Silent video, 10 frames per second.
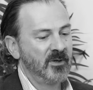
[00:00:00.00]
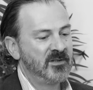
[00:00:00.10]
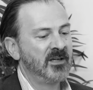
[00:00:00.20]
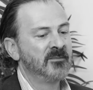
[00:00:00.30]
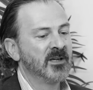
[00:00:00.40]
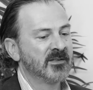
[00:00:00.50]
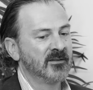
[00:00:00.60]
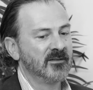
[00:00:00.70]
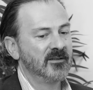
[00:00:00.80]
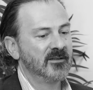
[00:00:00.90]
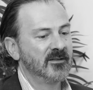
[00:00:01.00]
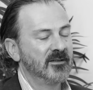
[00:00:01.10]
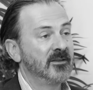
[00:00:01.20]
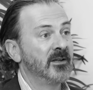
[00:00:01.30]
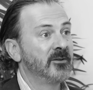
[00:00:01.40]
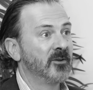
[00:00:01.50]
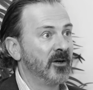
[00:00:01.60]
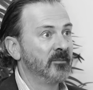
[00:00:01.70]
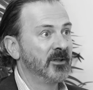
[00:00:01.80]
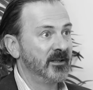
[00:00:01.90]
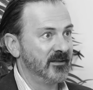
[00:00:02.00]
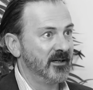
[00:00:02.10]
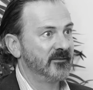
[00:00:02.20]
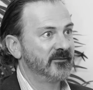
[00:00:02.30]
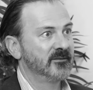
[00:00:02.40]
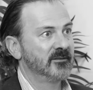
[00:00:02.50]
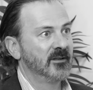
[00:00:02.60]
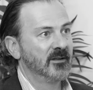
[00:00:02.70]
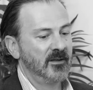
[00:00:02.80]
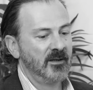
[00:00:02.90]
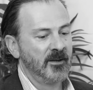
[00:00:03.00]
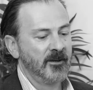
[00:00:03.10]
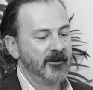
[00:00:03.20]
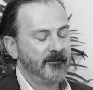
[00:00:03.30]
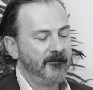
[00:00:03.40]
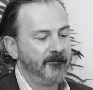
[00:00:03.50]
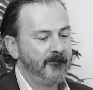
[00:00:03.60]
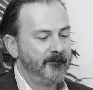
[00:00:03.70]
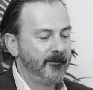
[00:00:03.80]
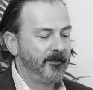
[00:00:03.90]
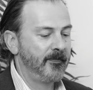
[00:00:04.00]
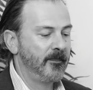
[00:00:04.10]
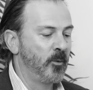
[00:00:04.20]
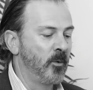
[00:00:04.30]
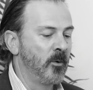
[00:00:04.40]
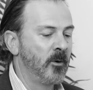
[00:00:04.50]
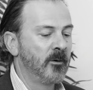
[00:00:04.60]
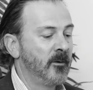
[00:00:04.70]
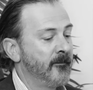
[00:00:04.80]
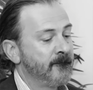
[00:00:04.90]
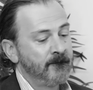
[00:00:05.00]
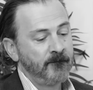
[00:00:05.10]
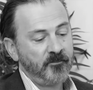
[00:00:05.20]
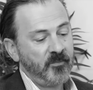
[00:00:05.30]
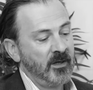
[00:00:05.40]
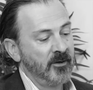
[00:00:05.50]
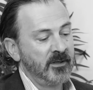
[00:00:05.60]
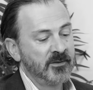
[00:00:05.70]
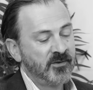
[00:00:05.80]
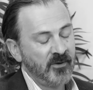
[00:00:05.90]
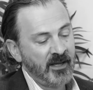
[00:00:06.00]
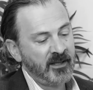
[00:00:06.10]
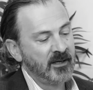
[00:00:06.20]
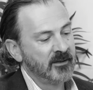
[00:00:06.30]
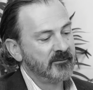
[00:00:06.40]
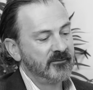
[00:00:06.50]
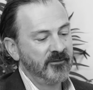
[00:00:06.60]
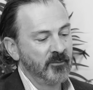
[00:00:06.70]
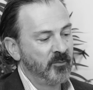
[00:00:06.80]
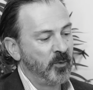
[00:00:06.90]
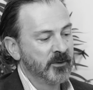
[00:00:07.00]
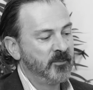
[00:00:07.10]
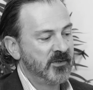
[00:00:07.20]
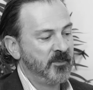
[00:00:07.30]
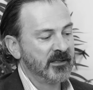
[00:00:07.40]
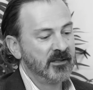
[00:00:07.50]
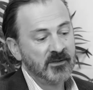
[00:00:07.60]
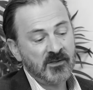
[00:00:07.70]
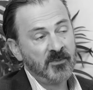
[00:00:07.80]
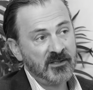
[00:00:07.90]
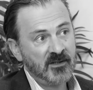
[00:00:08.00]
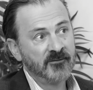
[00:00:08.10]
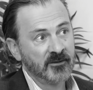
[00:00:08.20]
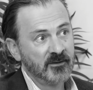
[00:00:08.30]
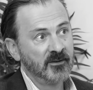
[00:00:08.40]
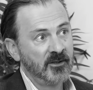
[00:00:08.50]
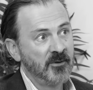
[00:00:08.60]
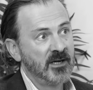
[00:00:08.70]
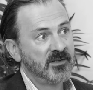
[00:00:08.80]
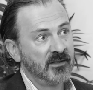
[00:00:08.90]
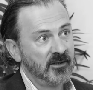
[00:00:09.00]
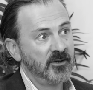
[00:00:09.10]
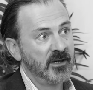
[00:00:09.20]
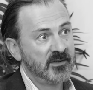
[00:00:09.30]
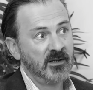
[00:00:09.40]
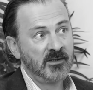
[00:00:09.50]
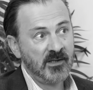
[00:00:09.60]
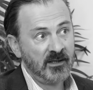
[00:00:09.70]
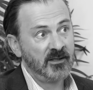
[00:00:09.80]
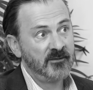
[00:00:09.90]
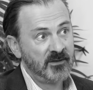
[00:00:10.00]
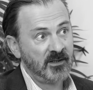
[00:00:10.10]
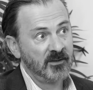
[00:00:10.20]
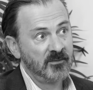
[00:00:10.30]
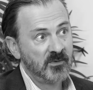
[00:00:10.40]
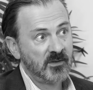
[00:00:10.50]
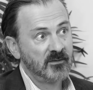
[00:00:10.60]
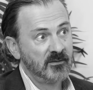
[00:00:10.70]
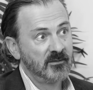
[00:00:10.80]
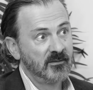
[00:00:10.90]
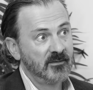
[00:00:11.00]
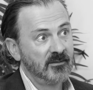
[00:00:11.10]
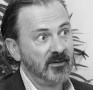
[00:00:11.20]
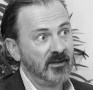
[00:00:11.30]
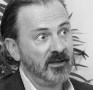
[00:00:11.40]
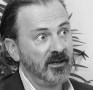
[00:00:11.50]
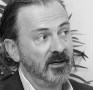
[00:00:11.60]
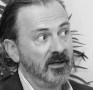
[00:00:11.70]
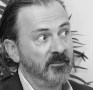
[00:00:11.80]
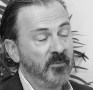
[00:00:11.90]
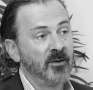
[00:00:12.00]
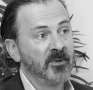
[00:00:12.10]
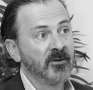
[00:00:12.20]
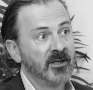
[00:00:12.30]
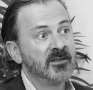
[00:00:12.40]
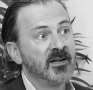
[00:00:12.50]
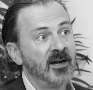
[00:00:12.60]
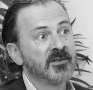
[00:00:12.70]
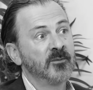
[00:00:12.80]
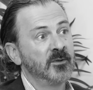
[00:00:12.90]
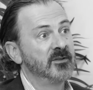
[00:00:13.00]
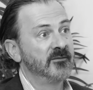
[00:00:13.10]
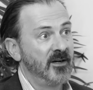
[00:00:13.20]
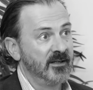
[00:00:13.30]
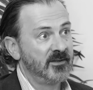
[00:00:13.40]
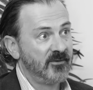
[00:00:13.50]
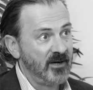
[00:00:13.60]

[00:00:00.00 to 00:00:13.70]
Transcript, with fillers: my team doesn't think globally enough. Um, or, you know, in Australia, from a board perspective, it's a bit different than the US. In the US, the executive teams are primarily tasked with defining